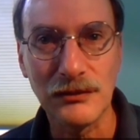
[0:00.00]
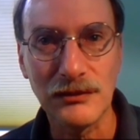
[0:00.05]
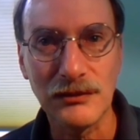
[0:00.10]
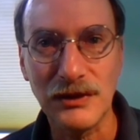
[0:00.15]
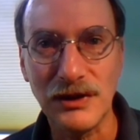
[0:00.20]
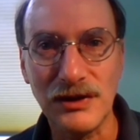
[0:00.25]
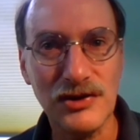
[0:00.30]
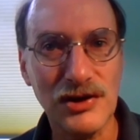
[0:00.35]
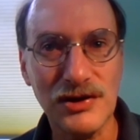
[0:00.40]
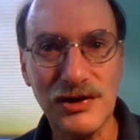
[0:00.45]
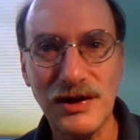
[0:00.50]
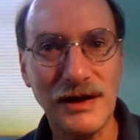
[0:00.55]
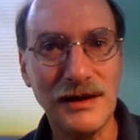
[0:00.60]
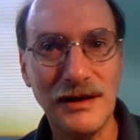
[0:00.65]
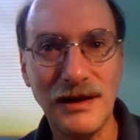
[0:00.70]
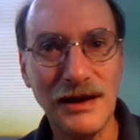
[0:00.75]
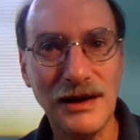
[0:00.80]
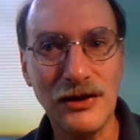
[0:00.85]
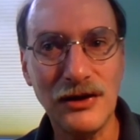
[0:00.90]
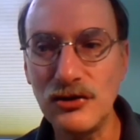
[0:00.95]
They're just like,
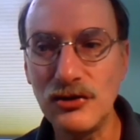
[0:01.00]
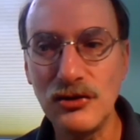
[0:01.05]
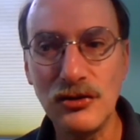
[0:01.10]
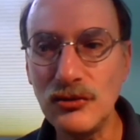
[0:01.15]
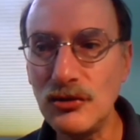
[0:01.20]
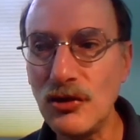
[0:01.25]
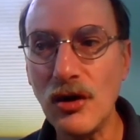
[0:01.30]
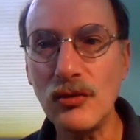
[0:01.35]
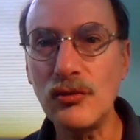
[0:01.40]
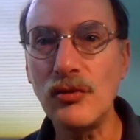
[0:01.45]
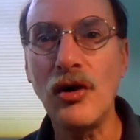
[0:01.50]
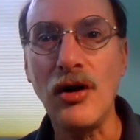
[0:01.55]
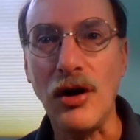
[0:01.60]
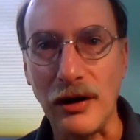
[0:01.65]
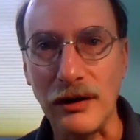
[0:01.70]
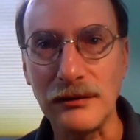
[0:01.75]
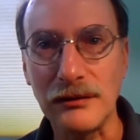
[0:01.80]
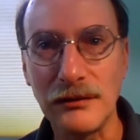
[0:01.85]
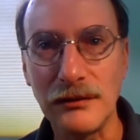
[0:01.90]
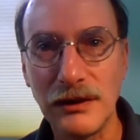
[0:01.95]
they can do no
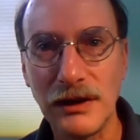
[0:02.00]
wrong.